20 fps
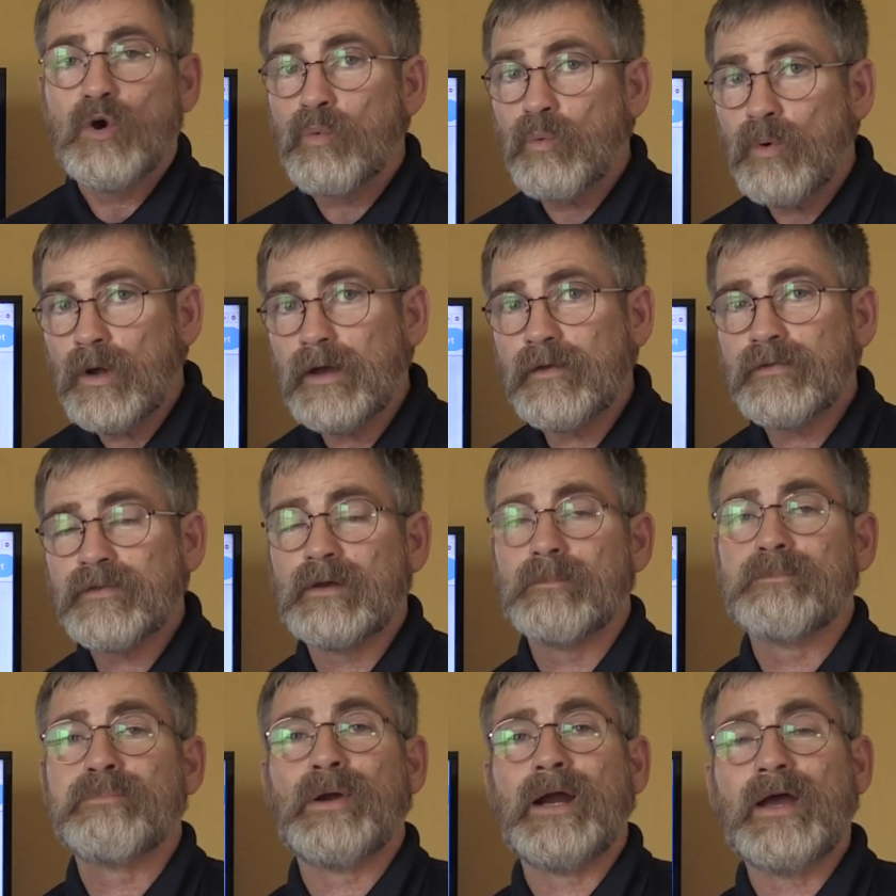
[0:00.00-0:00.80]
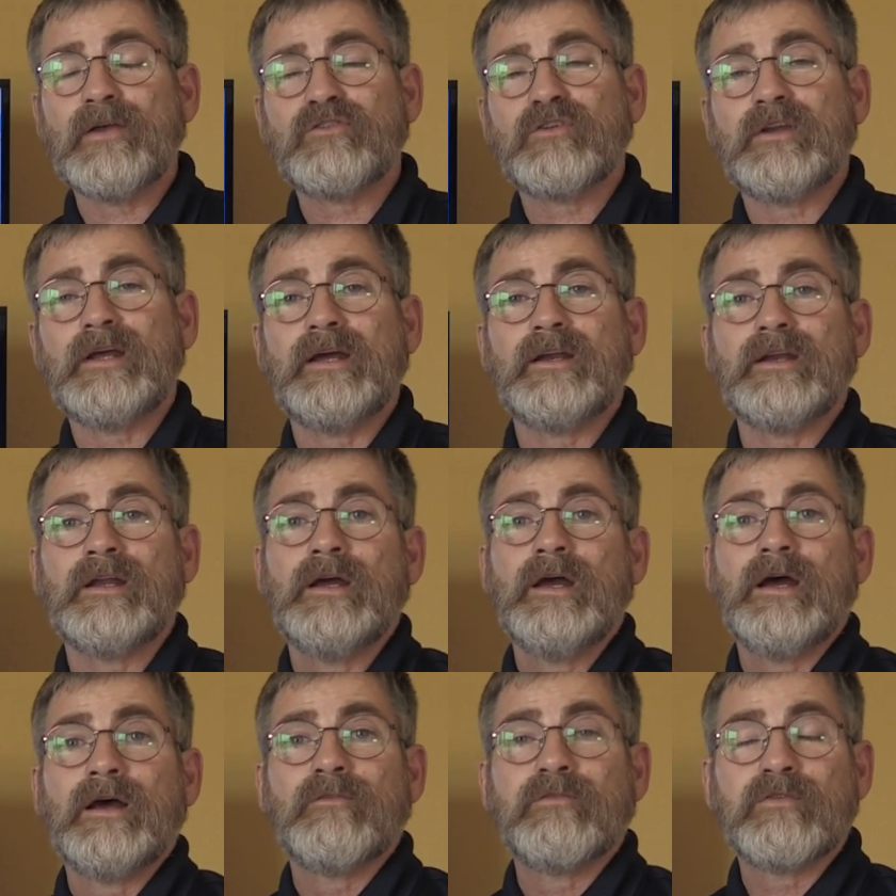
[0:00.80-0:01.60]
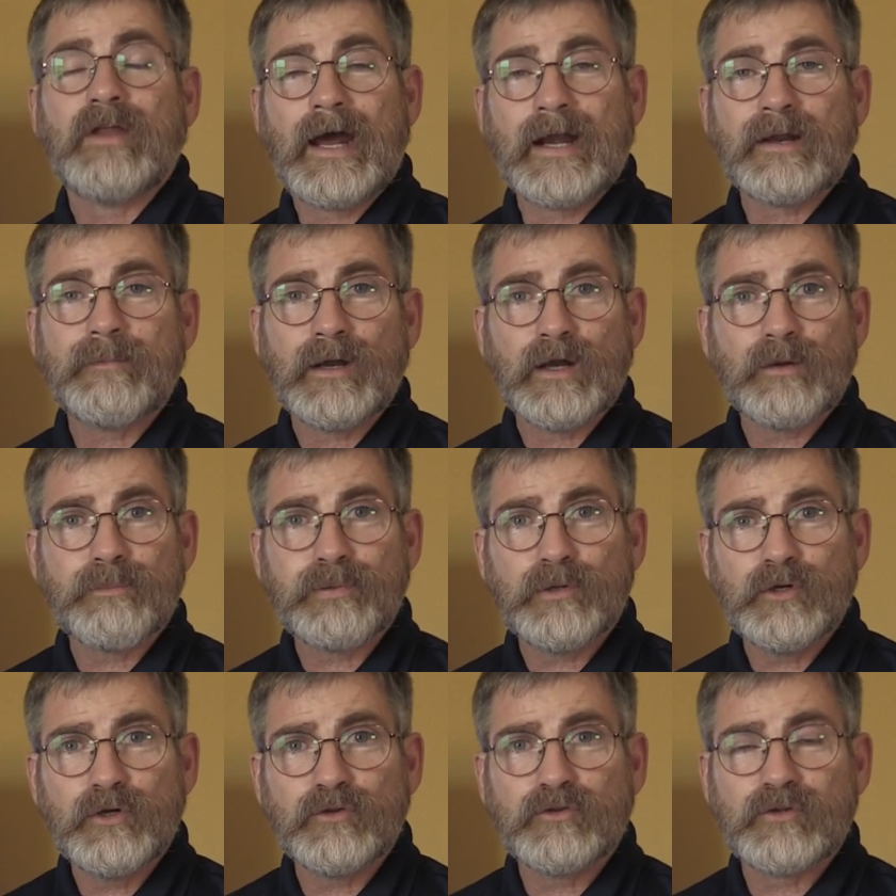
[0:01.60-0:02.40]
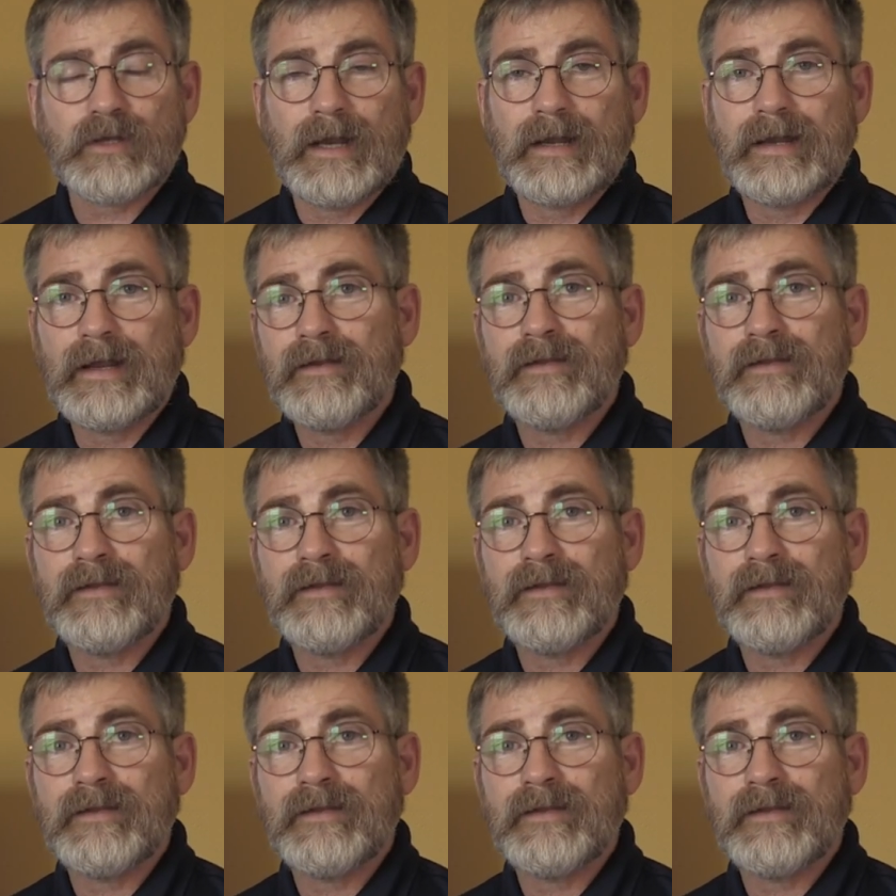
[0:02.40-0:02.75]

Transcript: with President Vladimir Putin,